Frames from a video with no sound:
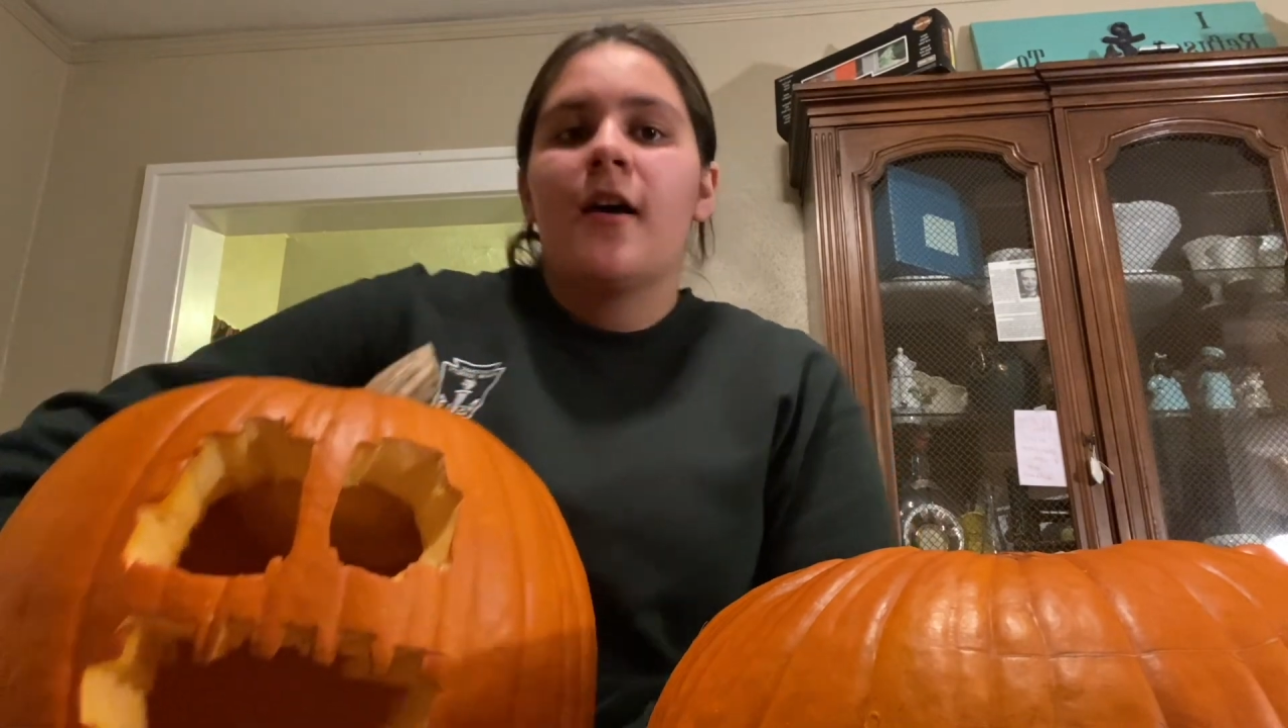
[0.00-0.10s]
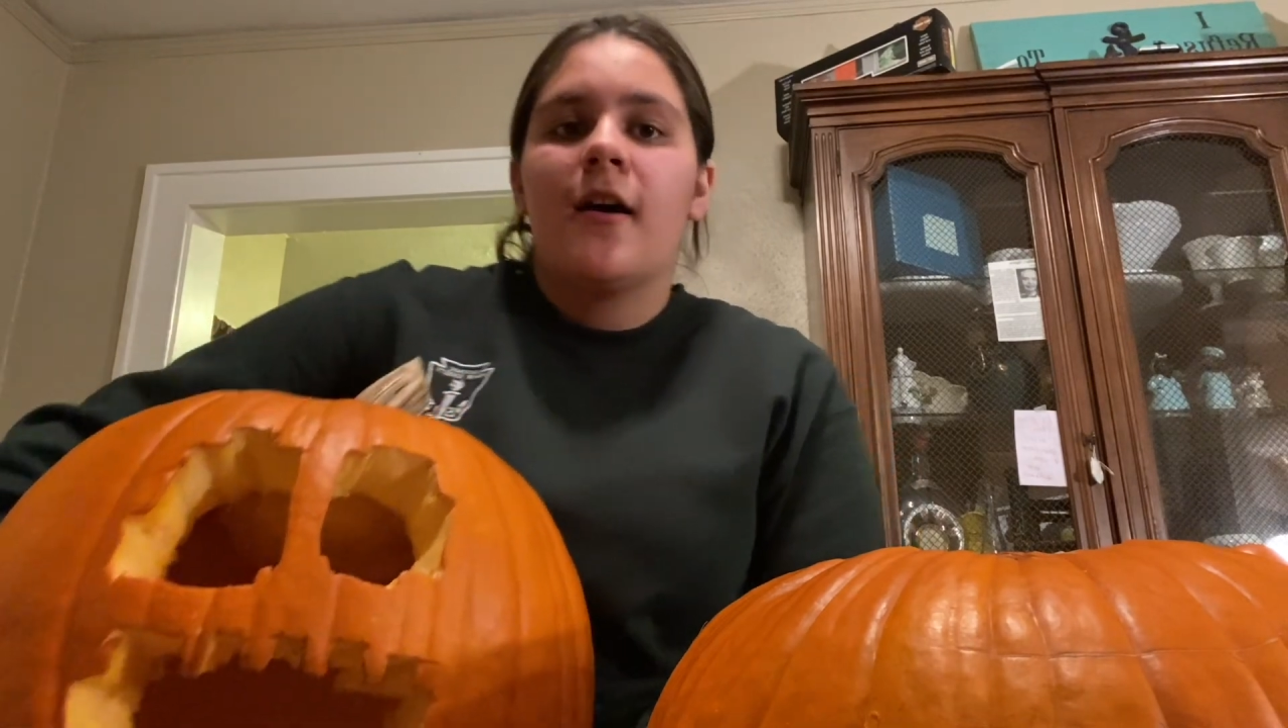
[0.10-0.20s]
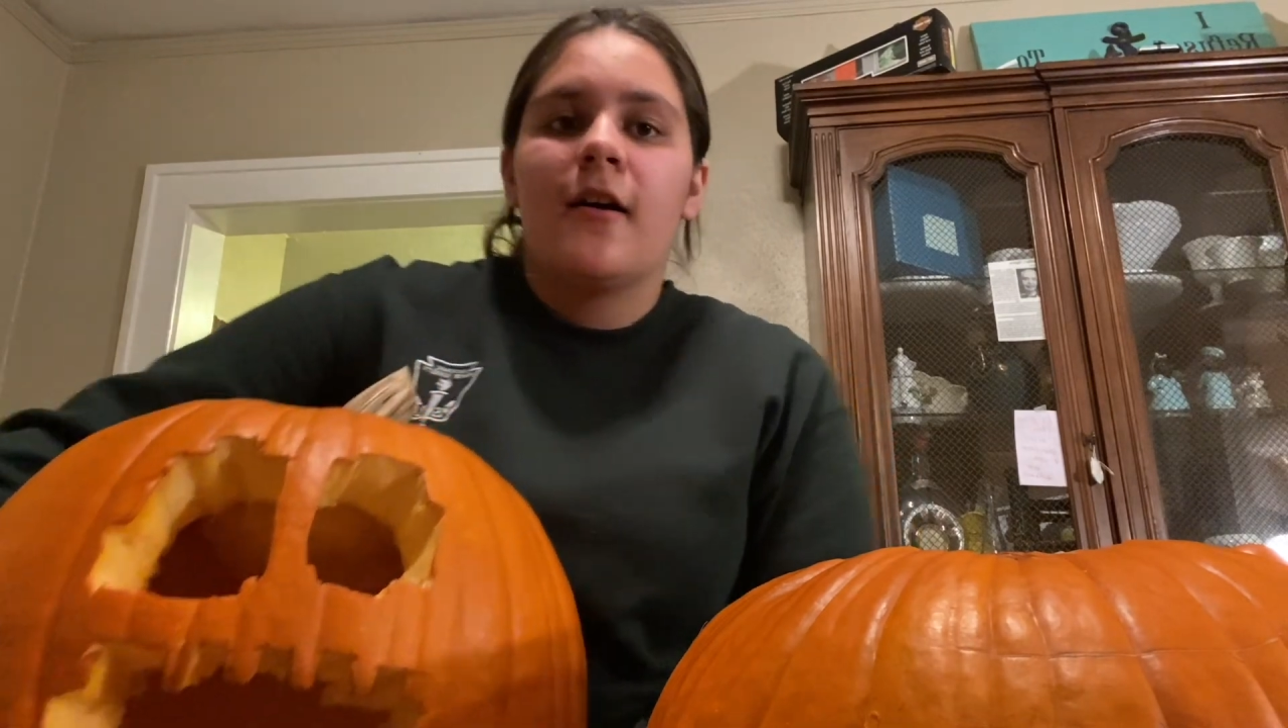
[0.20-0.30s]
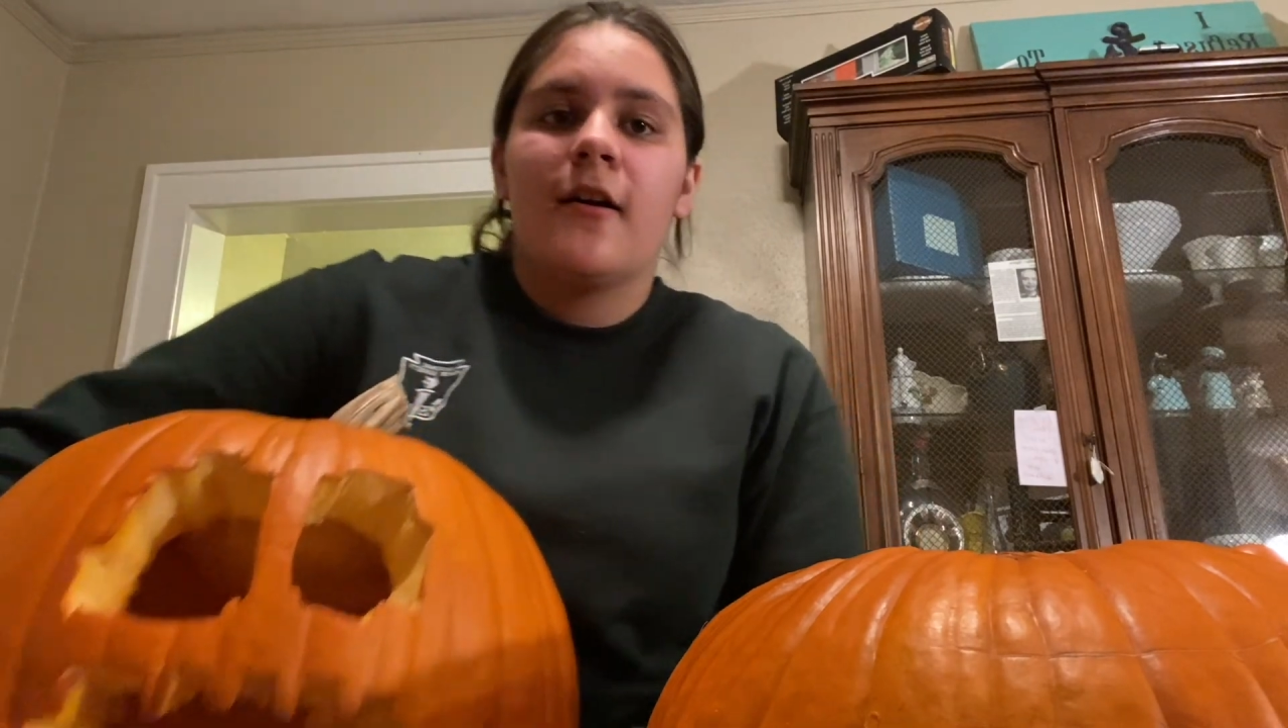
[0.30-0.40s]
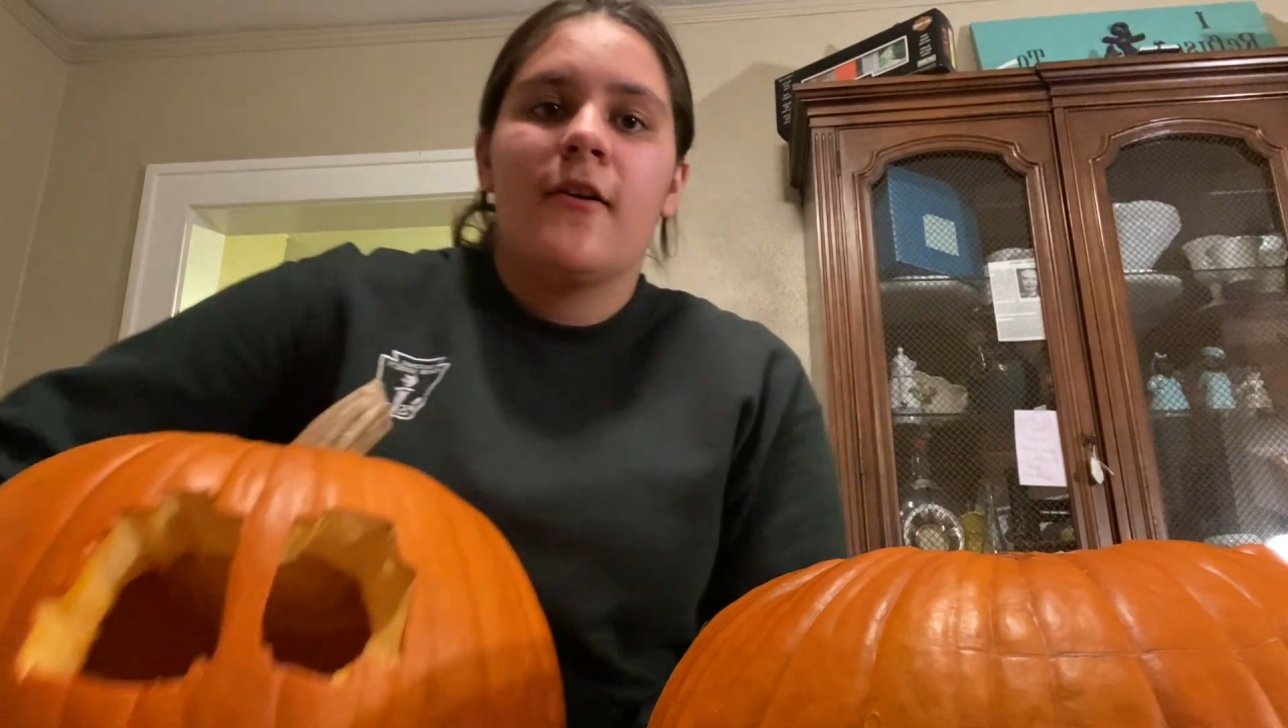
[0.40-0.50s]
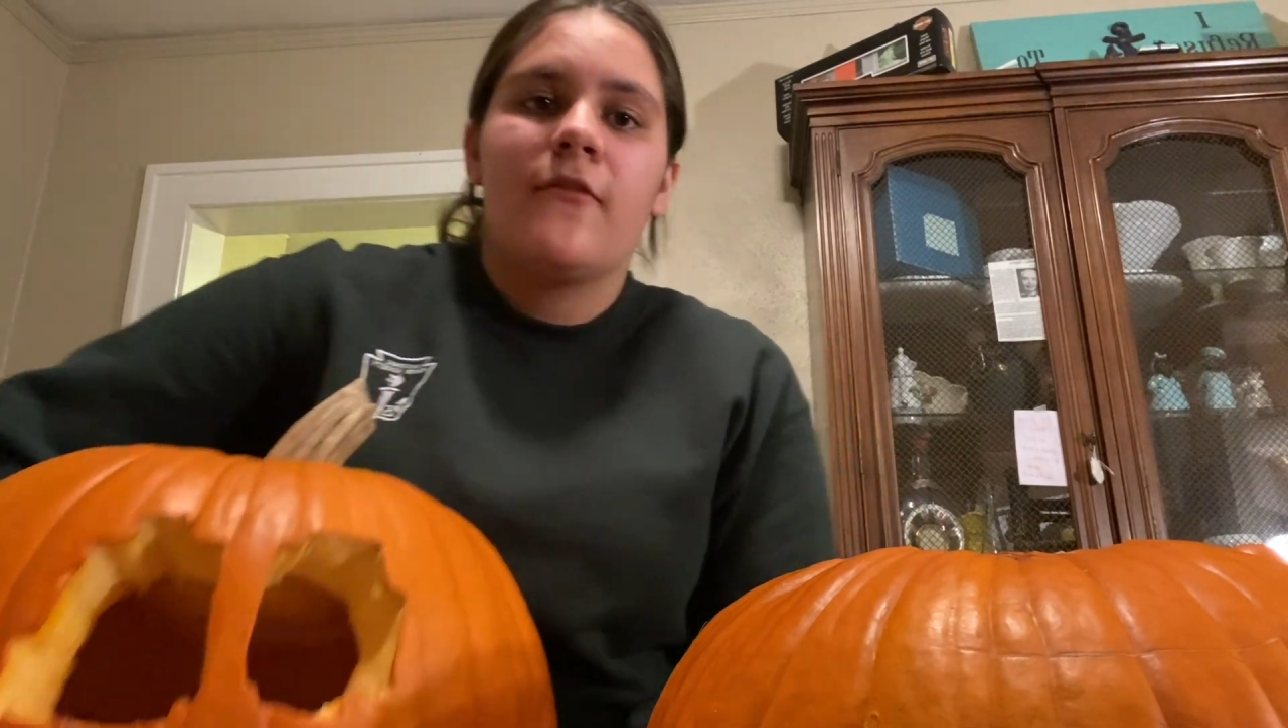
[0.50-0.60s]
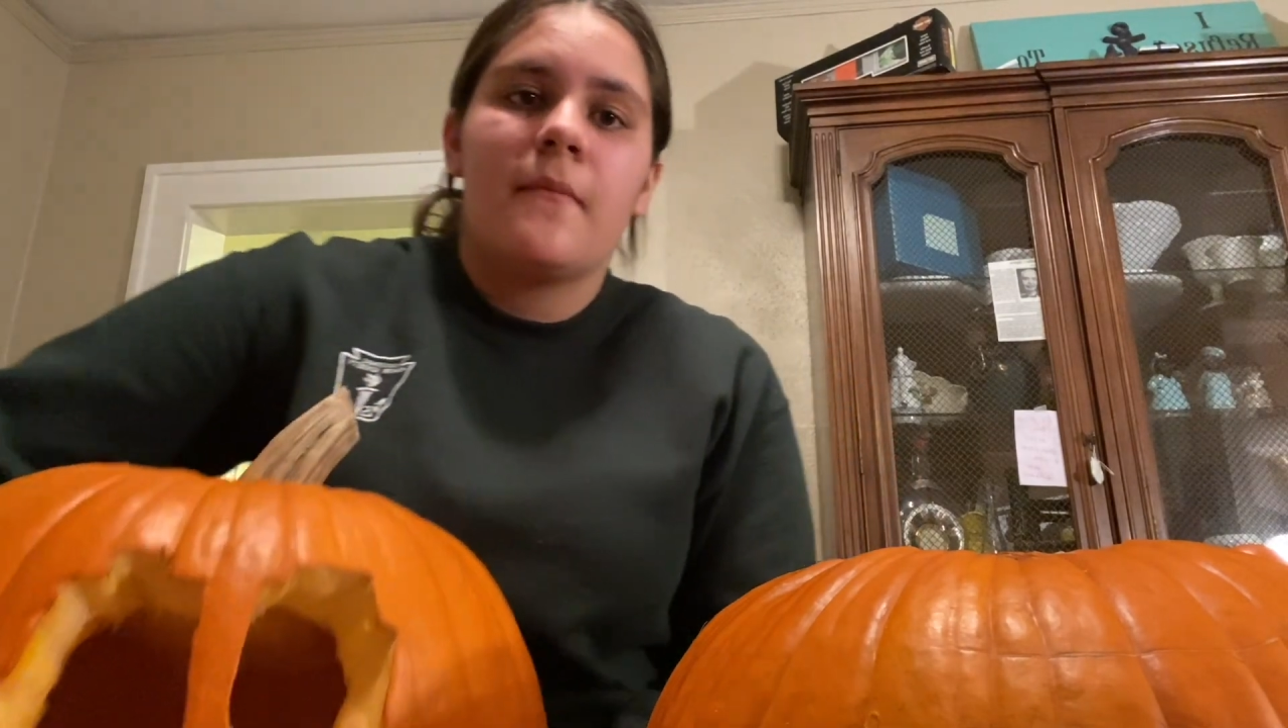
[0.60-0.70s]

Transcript: of